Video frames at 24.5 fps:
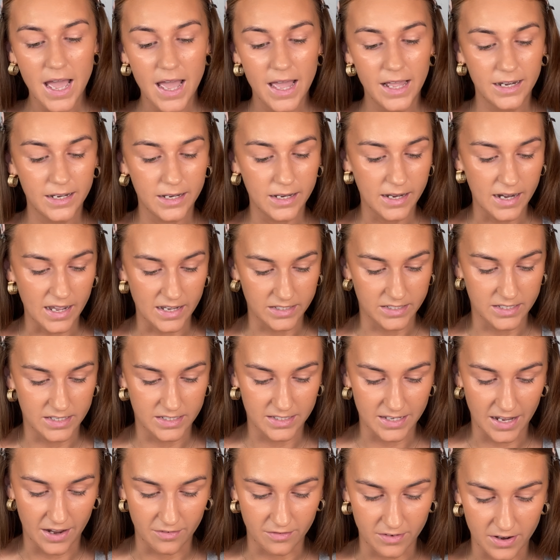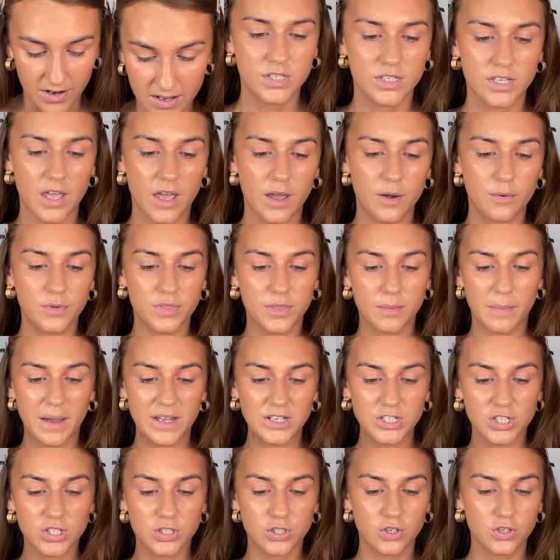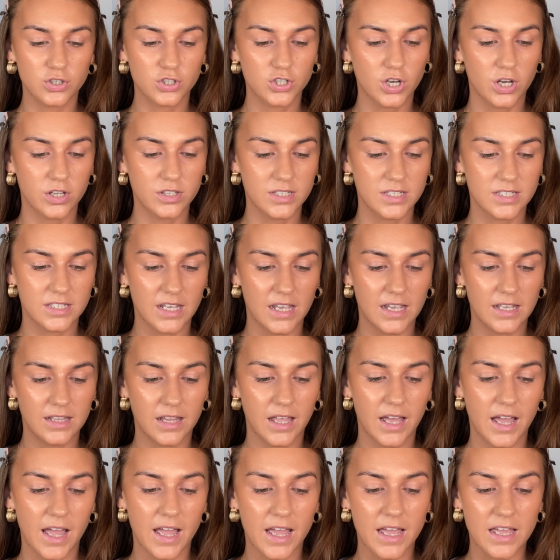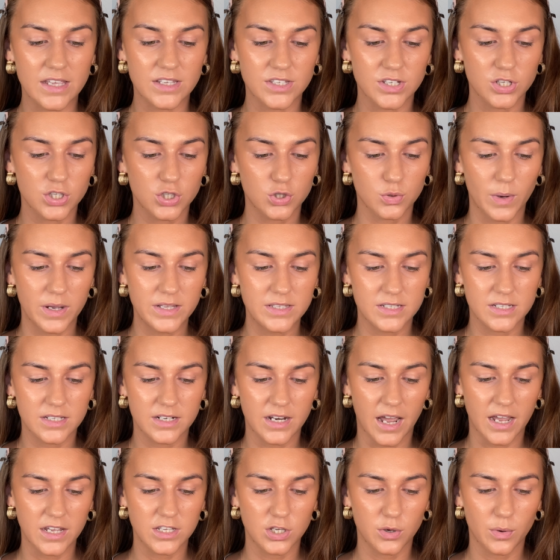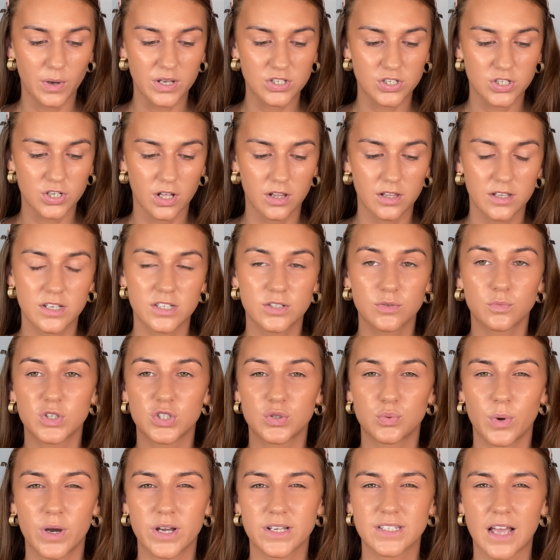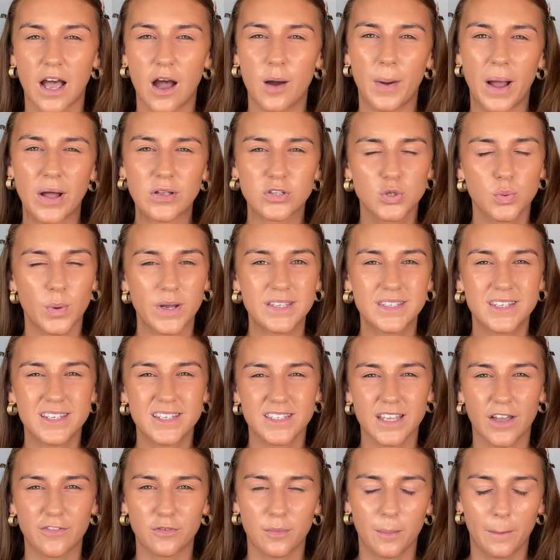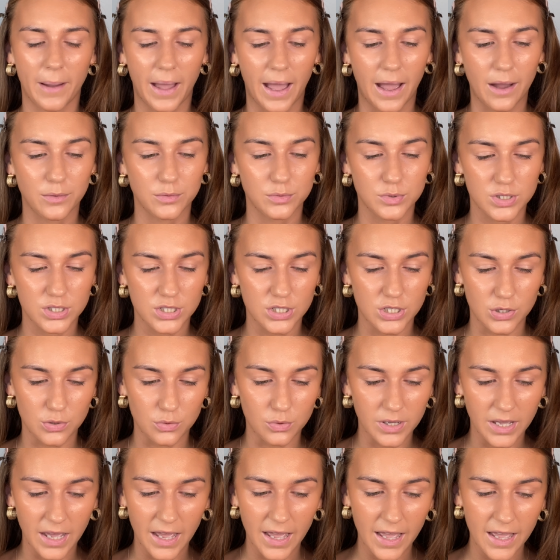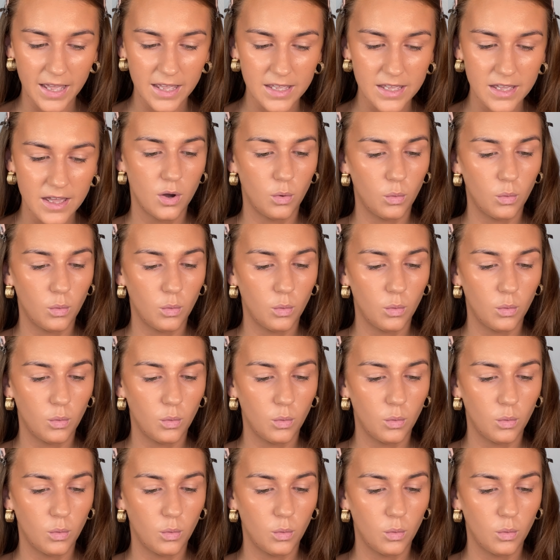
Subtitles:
necessary. So the Magic Touch Concealer is $29 US, which works out about £27 UK.